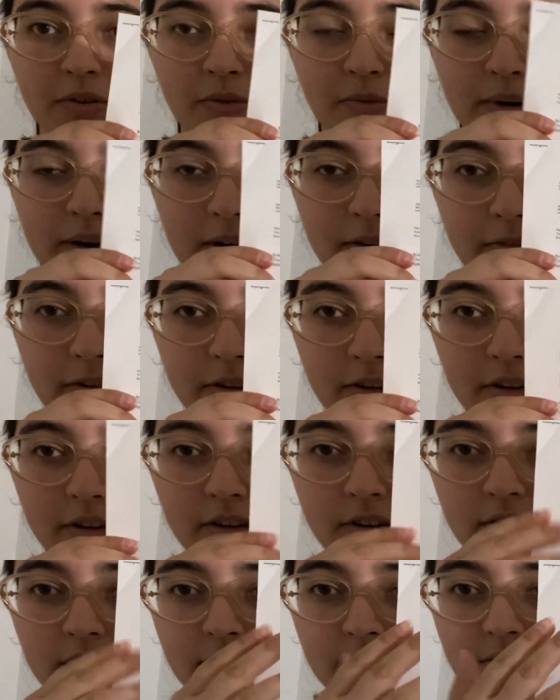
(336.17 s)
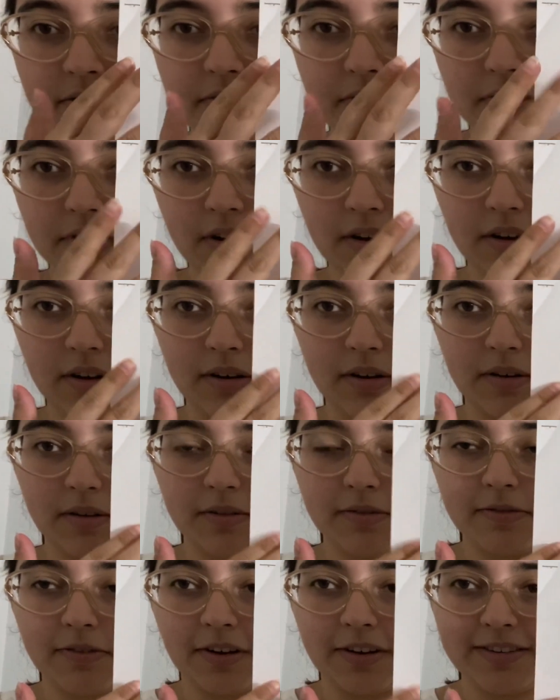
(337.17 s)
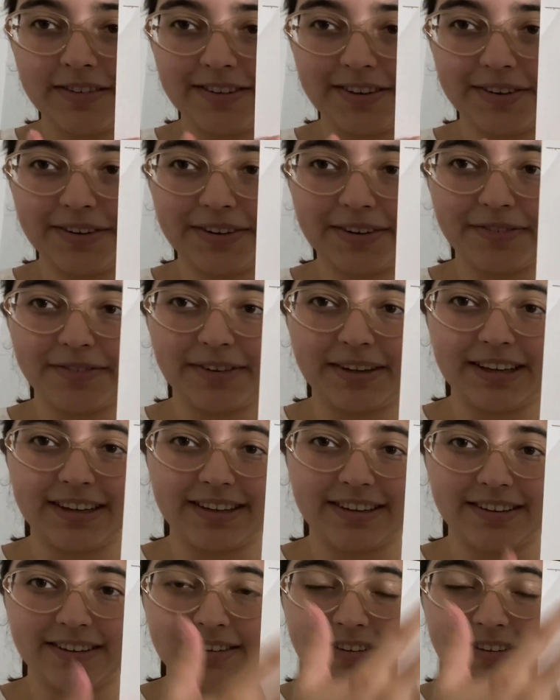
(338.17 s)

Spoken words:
whatever font you can read,